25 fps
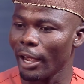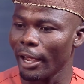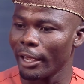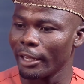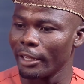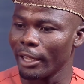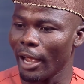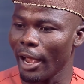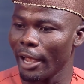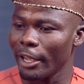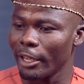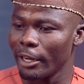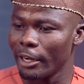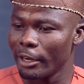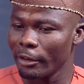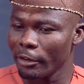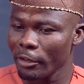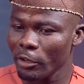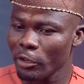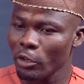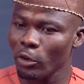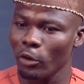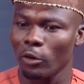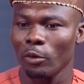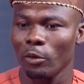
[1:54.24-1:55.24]
I
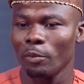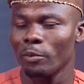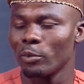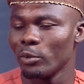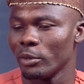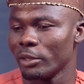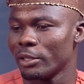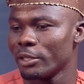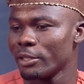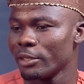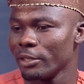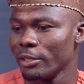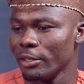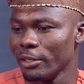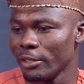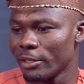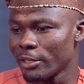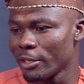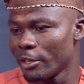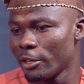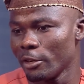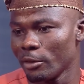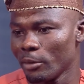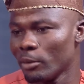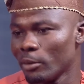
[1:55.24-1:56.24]
grew up with the
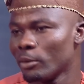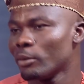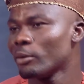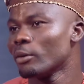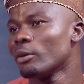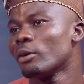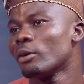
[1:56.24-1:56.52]
skill.